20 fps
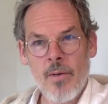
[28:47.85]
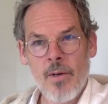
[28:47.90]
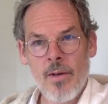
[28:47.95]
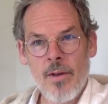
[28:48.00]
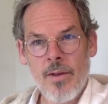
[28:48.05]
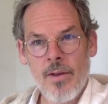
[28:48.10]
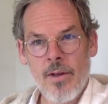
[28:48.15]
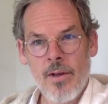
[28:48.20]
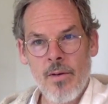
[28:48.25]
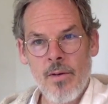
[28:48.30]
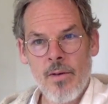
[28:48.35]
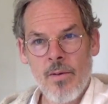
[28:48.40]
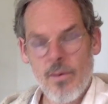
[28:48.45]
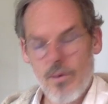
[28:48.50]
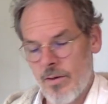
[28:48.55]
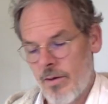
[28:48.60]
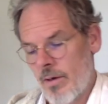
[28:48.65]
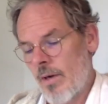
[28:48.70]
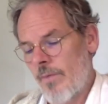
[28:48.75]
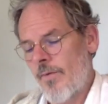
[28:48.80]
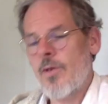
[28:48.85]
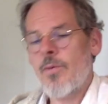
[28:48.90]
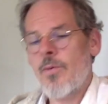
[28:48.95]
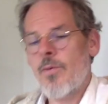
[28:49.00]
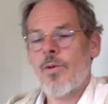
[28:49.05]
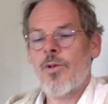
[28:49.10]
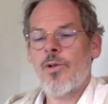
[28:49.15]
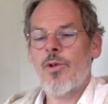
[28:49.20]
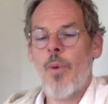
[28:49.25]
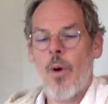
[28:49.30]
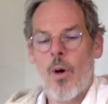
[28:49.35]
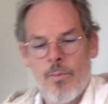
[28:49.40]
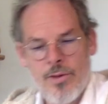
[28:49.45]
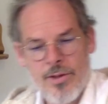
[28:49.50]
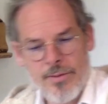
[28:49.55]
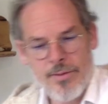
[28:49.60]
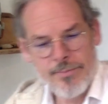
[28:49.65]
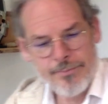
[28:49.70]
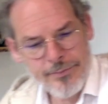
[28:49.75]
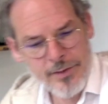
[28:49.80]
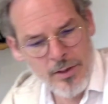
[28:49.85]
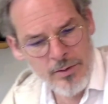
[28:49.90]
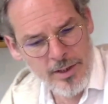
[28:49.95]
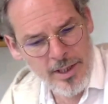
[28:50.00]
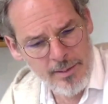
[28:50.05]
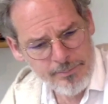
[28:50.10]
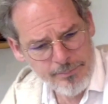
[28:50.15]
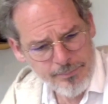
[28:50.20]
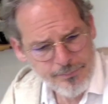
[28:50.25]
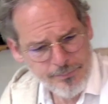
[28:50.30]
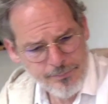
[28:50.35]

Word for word: I think we're good. I'll finish with two poems, okay?